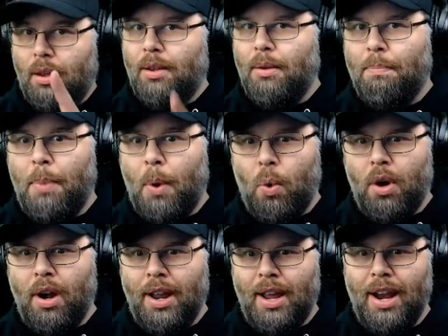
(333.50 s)
But we're
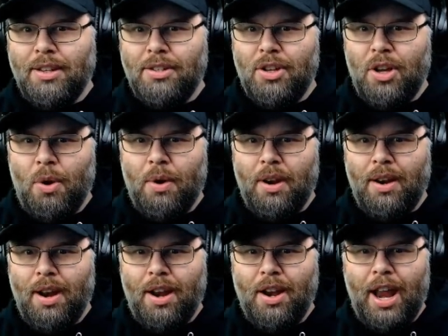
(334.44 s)
going to get it soon,
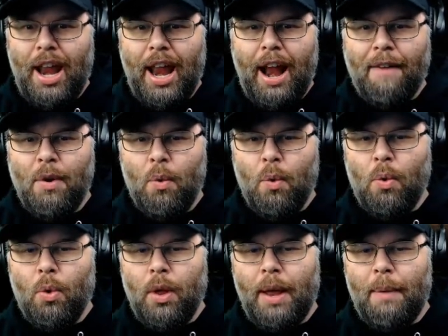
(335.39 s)
and everyone
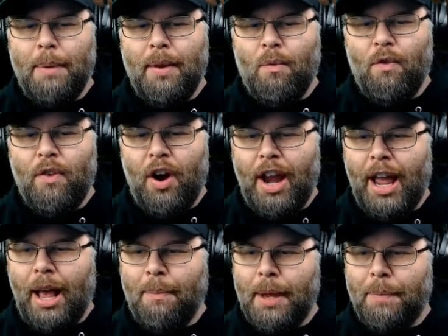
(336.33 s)
will be very
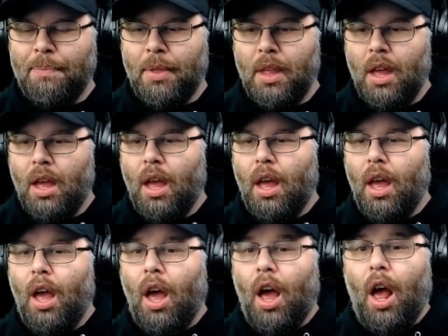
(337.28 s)
happy.
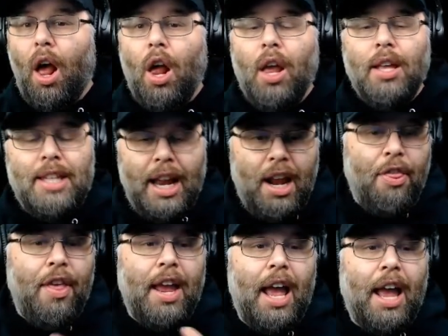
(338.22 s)
Second
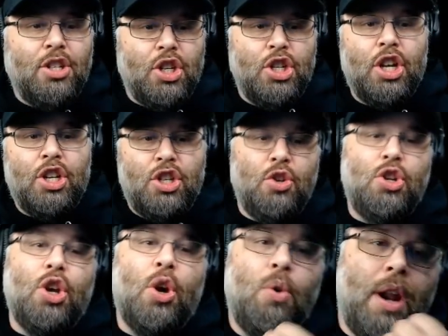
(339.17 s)
thing I suggest you
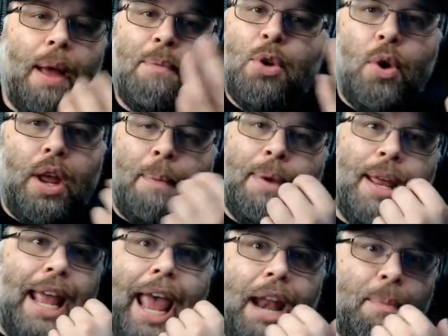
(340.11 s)
do, and I'm
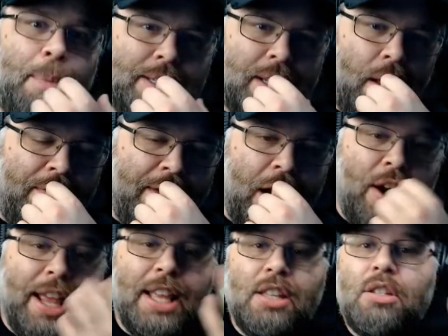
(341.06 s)
getting ahead of myself here,
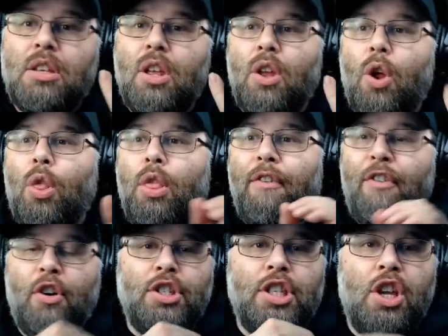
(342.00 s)
is the
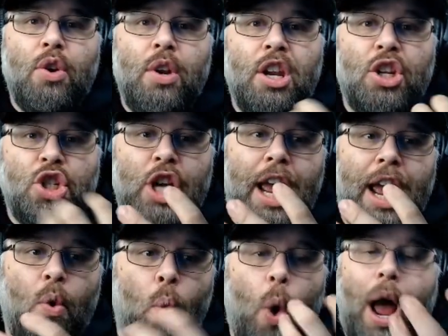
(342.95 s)
first thing you need to
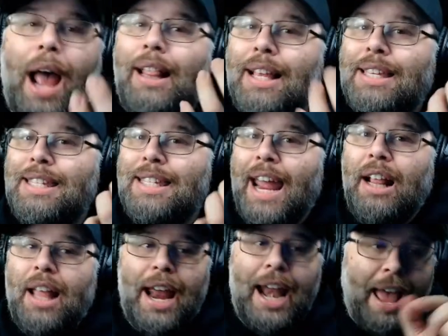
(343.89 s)
check while it's
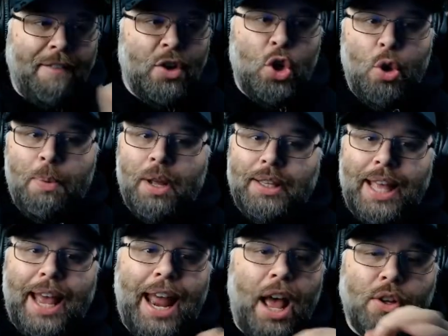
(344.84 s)
daylight, after you build
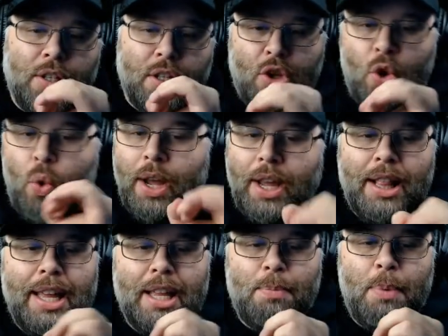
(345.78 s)
that house as
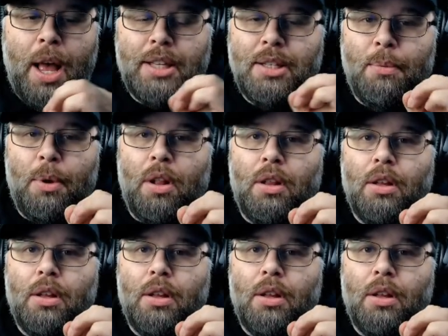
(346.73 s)
quickly as possible,